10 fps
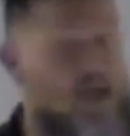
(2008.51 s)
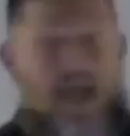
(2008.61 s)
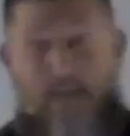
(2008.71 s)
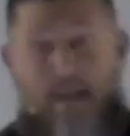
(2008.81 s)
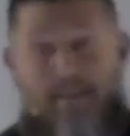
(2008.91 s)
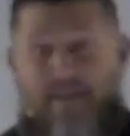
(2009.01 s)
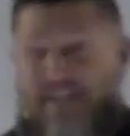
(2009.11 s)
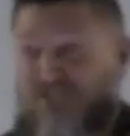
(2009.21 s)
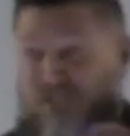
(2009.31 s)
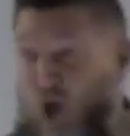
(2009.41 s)
And maybe
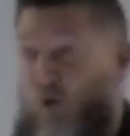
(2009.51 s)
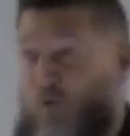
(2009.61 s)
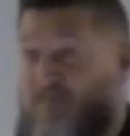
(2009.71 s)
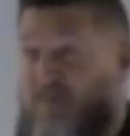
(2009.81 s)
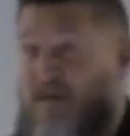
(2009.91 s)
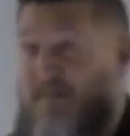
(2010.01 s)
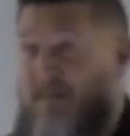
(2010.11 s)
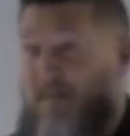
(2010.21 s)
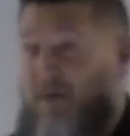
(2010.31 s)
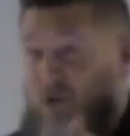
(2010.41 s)
that's you.
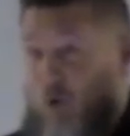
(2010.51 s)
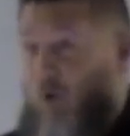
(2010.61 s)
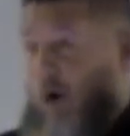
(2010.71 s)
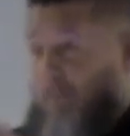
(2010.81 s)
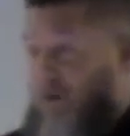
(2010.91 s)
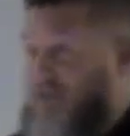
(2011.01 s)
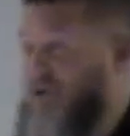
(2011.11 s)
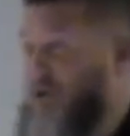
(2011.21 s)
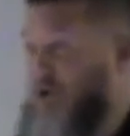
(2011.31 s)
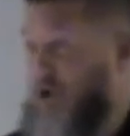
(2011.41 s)
Maybe you are a person,
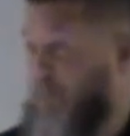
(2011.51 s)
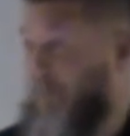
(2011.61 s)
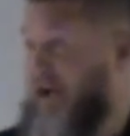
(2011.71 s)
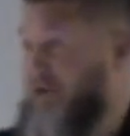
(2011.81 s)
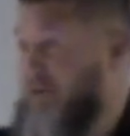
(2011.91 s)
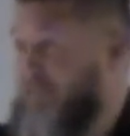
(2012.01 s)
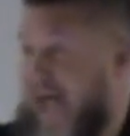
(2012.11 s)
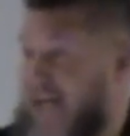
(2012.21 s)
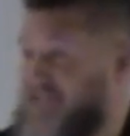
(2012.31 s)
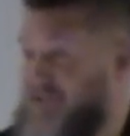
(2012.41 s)
or you look back on your
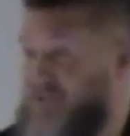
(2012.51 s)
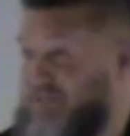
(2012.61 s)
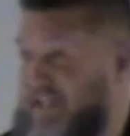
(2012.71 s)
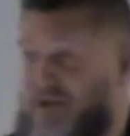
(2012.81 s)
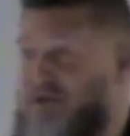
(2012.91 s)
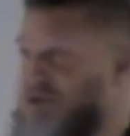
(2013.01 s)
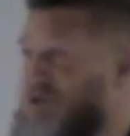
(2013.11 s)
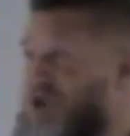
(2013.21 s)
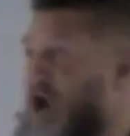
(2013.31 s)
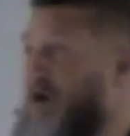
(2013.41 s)
past and you think, you
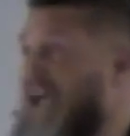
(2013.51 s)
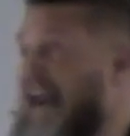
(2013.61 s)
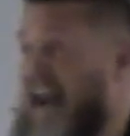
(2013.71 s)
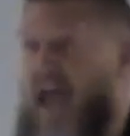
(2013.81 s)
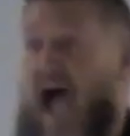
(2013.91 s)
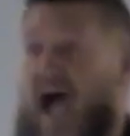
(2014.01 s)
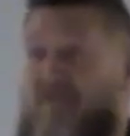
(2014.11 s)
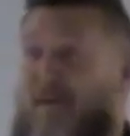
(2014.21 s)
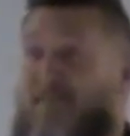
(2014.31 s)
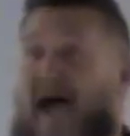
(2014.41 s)
don't get it. I've
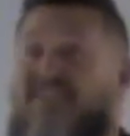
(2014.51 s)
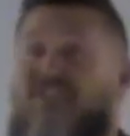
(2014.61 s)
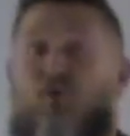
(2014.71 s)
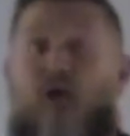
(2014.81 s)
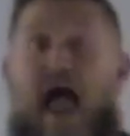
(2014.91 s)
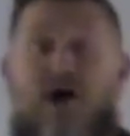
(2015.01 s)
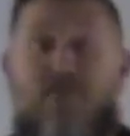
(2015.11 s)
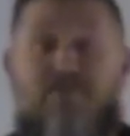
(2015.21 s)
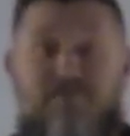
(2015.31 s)
been passed around.